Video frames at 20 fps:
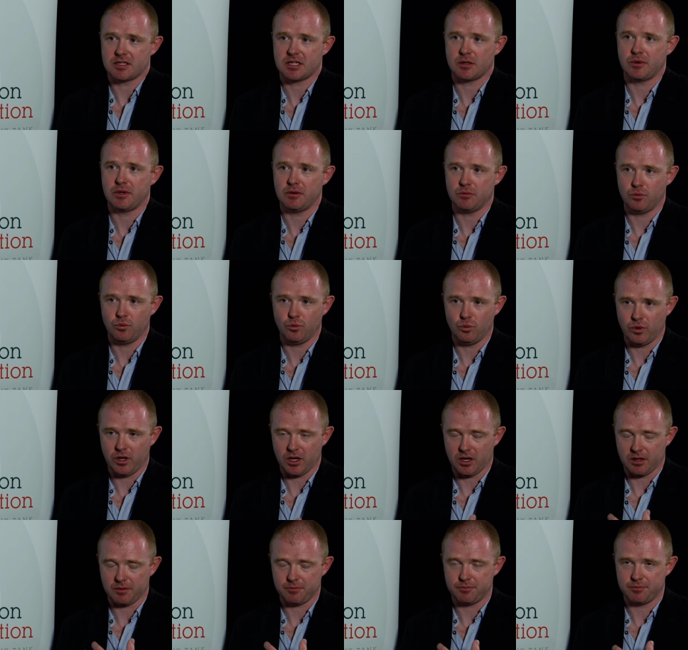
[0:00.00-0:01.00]
So we,
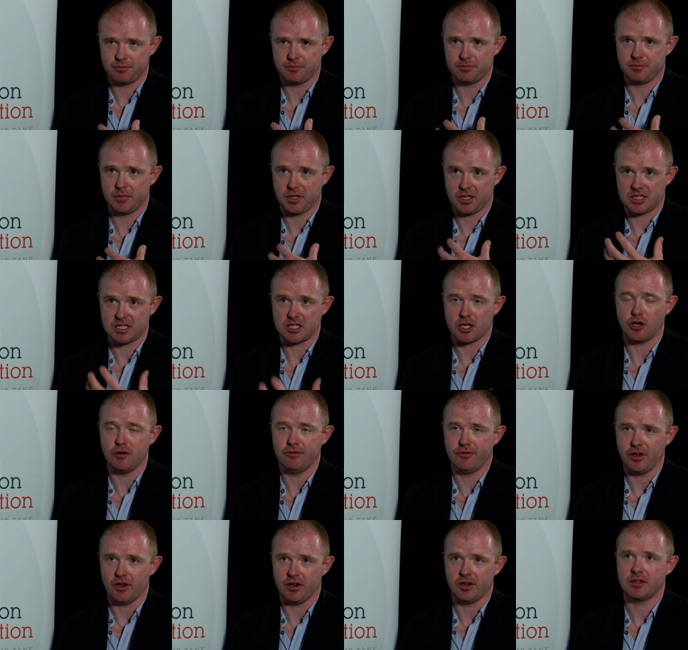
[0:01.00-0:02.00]
we are, because it's
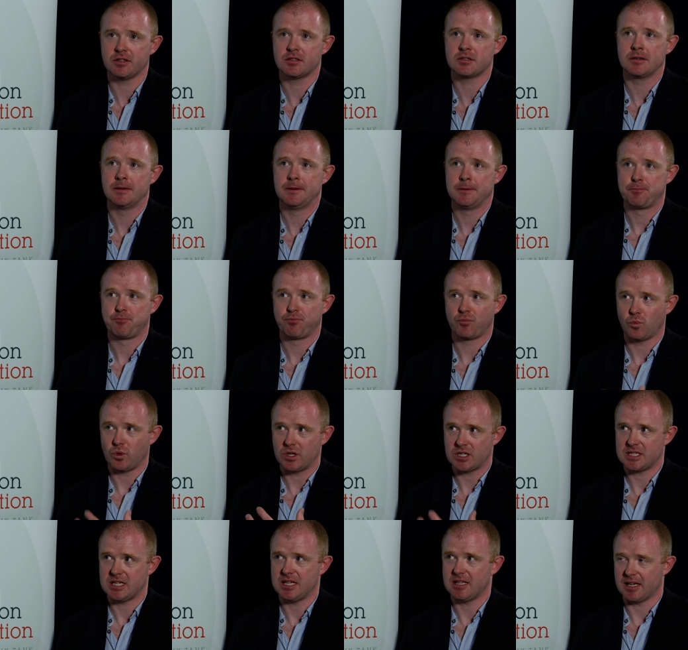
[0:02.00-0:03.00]
overt,
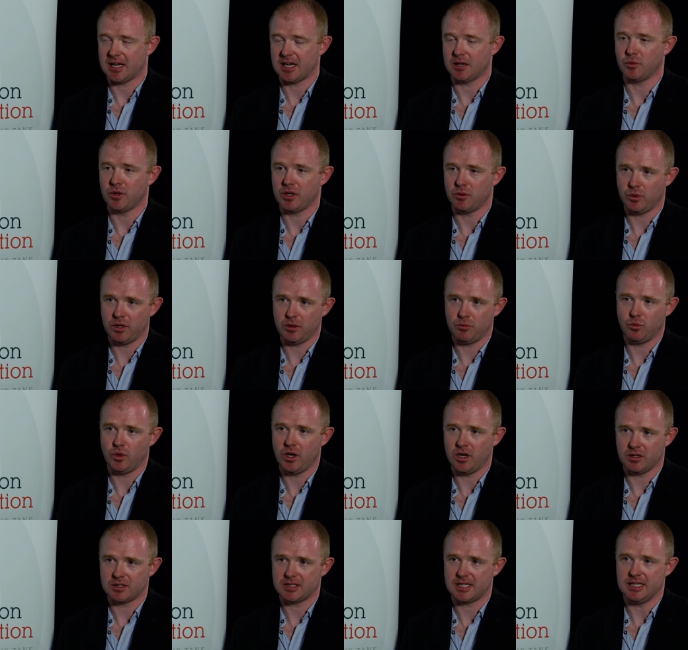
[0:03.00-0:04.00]
we see that and we, we,
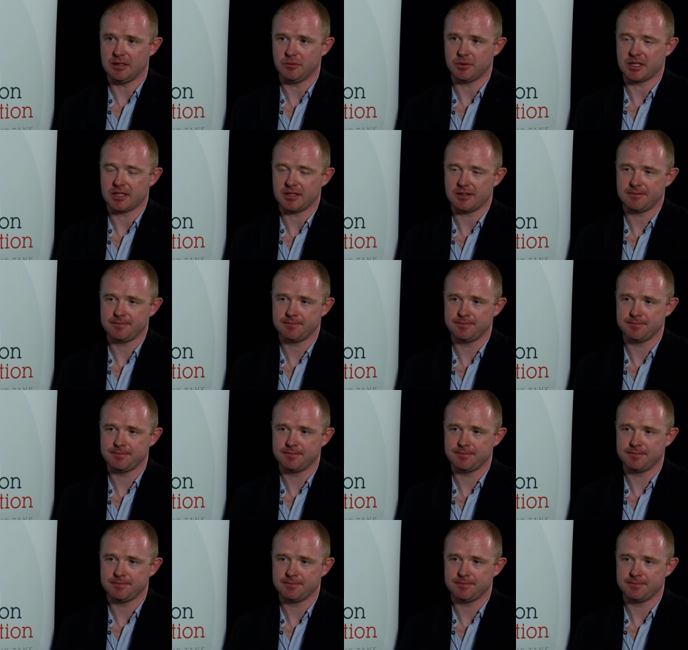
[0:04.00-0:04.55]
we are dealing with it.